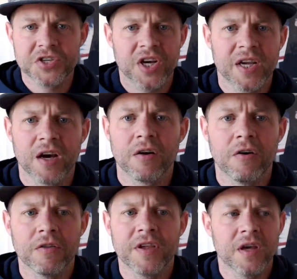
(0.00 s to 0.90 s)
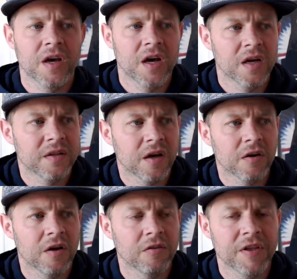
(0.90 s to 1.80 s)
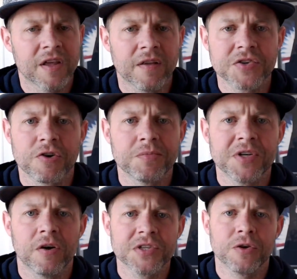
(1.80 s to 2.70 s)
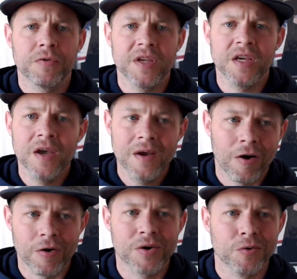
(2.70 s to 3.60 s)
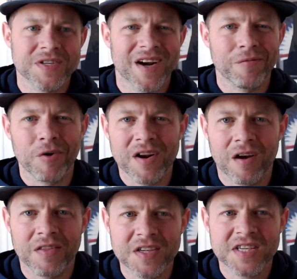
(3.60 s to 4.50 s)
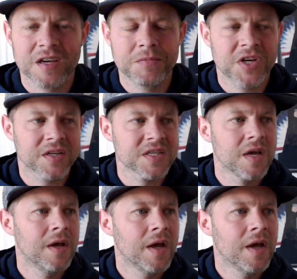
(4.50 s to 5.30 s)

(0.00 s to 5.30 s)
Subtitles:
Check out all the, I'll link in the description also the articles that I've written on these subjects.